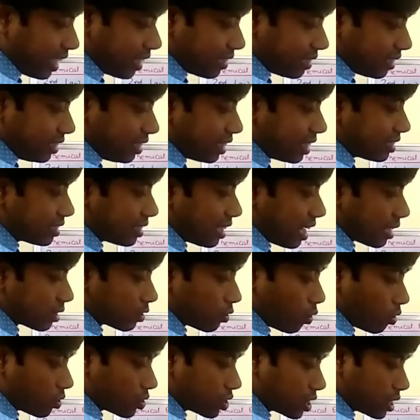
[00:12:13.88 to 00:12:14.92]
T, that indicates
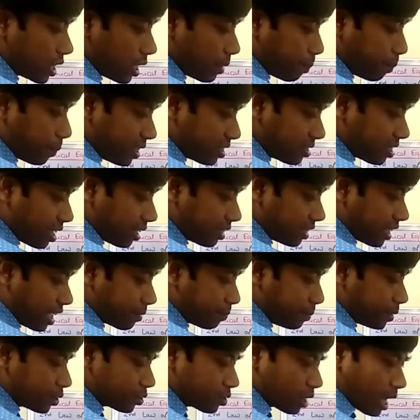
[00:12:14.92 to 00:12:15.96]
at constant pressure,
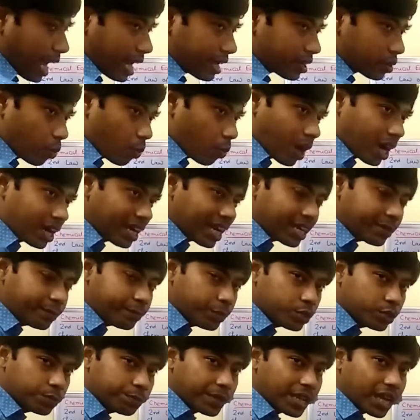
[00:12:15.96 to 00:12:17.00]
that means at 1
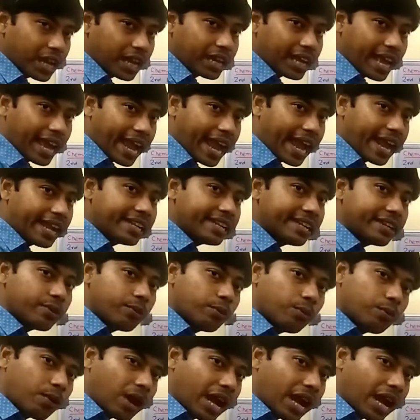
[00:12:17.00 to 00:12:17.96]
atmosphere, and